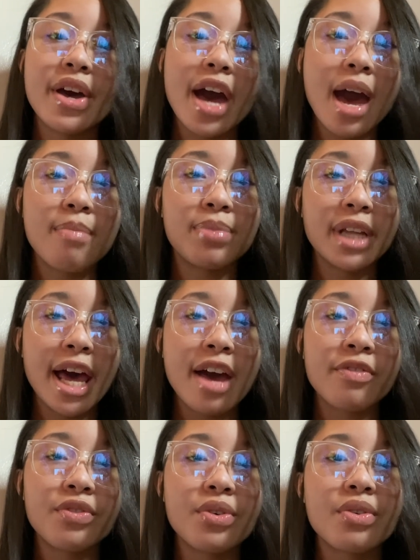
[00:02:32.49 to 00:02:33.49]
I
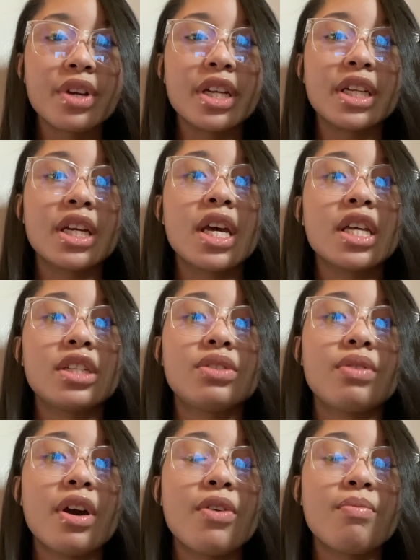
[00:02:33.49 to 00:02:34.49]
applied for it
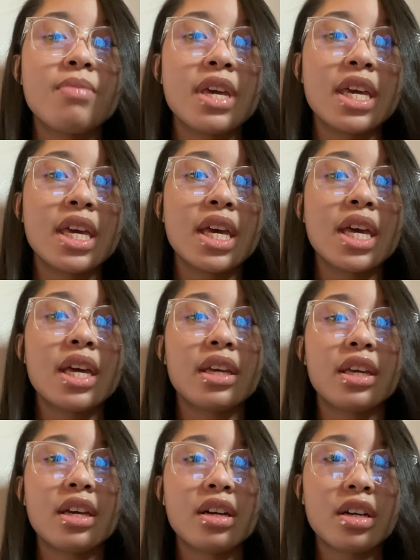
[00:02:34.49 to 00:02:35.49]
to help me
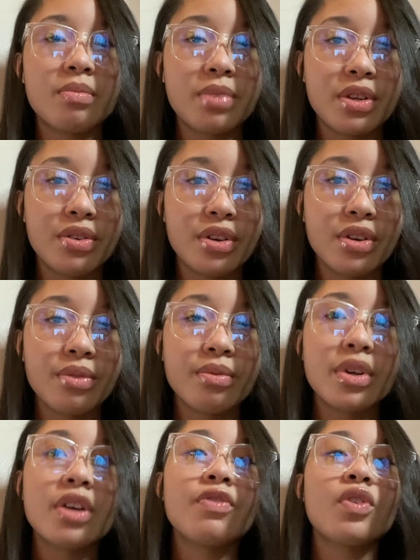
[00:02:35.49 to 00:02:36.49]
get a computer
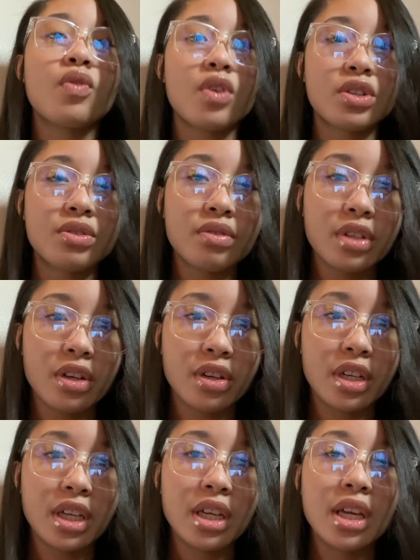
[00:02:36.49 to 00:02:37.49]
for virtual
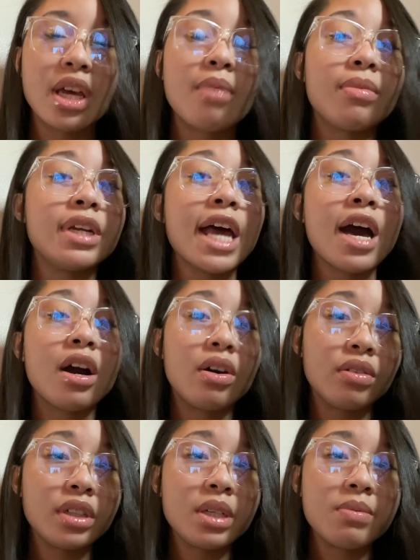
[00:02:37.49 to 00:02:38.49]
learning, but not
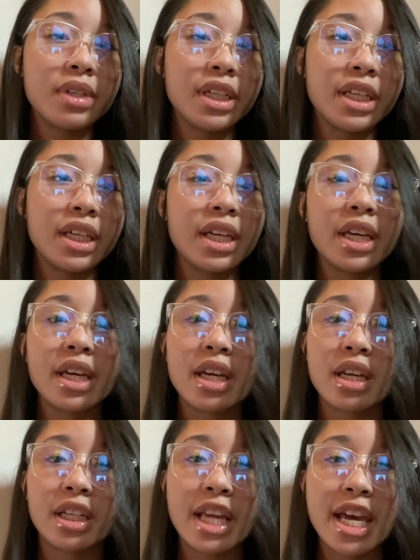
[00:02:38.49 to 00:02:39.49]
only will it
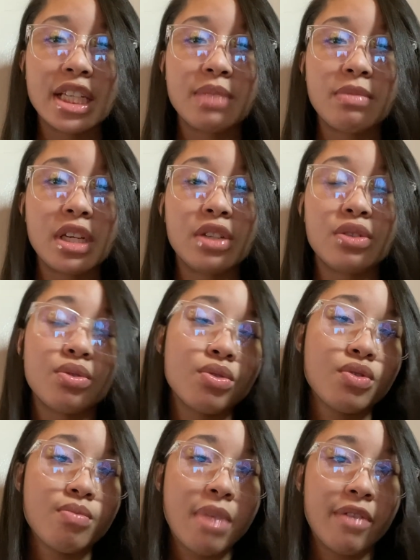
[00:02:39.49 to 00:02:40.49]
last me
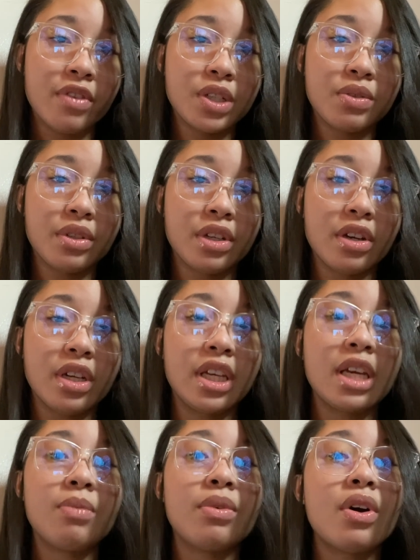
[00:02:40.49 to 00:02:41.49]
through my virtual learning,
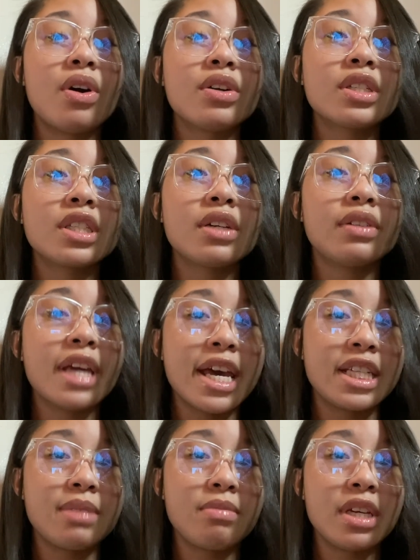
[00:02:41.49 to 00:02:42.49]
it will also
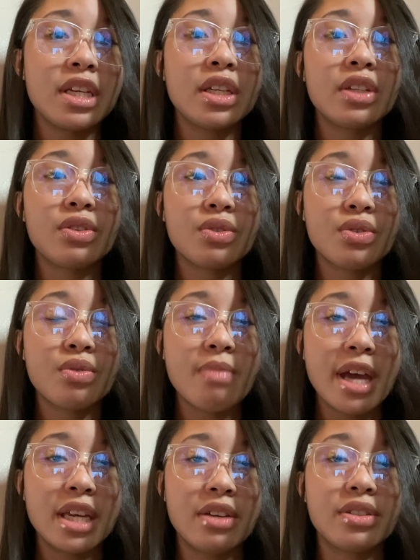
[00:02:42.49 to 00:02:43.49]
last me through my
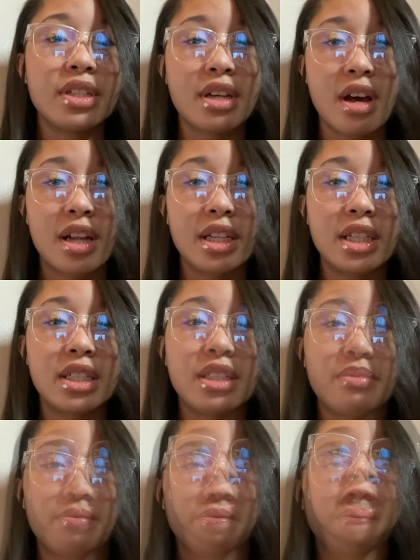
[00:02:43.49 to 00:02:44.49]
years in college.
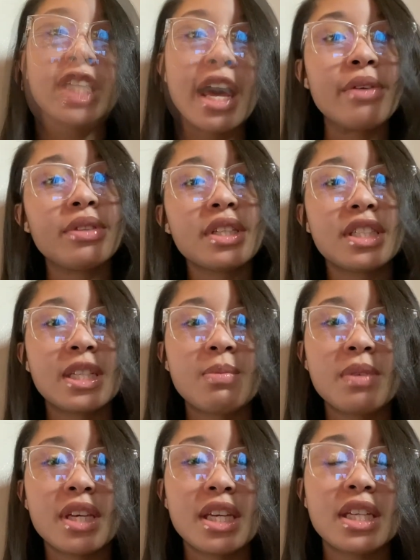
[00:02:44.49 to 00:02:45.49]
Without the
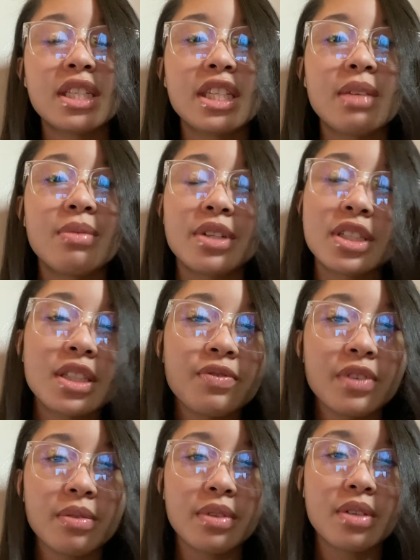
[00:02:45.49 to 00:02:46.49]
CPE's emergency
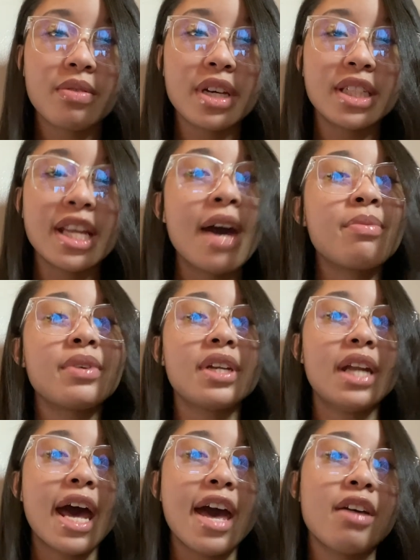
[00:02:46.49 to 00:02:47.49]
fund request, I would
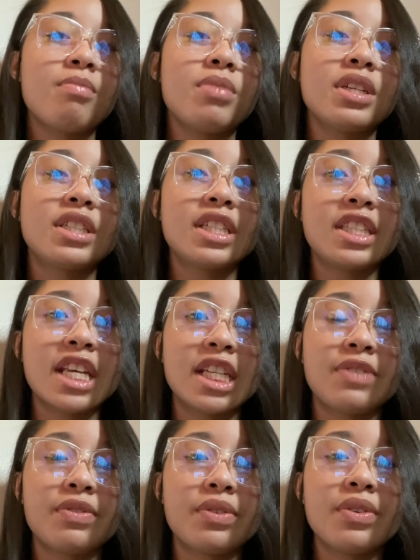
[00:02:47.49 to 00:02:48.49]
not have been
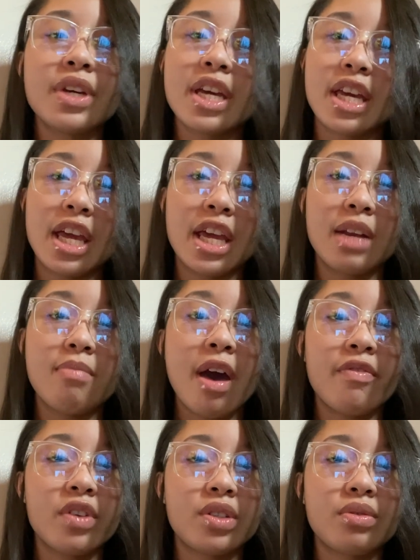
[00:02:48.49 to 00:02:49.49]
successful in my
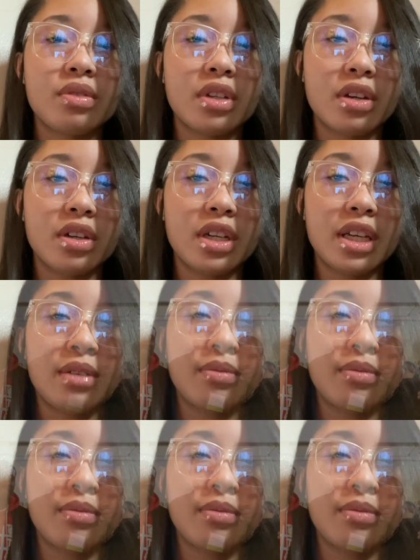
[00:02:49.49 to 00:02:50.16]
virtual learning.